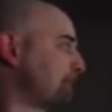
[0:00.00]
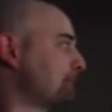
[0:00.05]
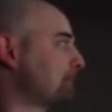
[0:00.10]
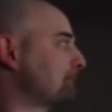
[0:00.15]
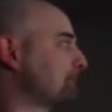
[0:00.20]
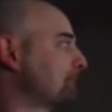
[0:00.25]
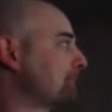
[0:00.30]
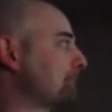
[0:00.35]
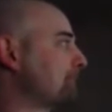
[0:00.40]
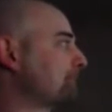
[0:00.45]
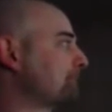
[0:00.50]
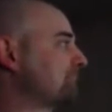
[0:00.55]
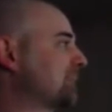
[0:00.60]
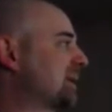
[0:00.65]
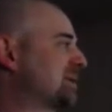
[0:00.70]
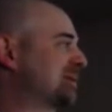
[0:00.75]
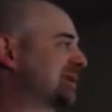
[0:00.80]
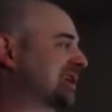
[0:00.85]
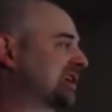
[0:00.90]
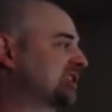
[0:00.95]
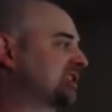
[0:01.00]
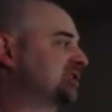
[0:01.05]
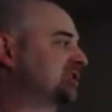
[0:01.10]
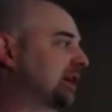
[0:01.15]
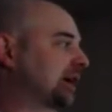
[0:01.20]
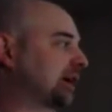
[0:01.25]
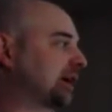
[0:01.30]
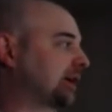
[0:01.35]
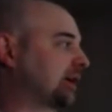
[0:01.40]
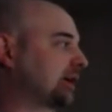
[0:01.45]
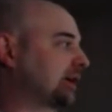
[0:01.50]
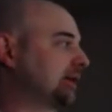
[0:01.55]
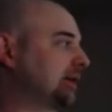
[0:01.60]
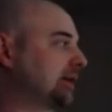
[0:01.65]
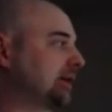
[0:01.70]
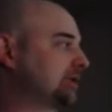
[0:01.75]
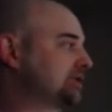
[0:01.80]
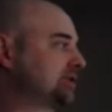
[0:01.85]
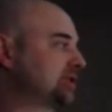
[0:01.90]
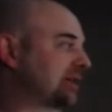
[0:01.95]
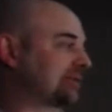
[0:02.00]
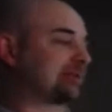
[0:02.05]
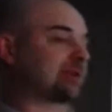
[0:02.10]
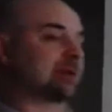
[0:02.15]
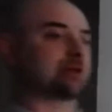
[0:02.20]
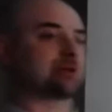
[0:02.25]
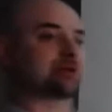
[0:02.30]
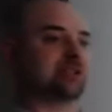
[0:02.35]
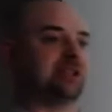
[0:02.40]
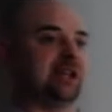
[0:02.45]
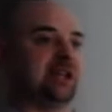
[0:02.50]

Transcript: Then we're going to check for understanding.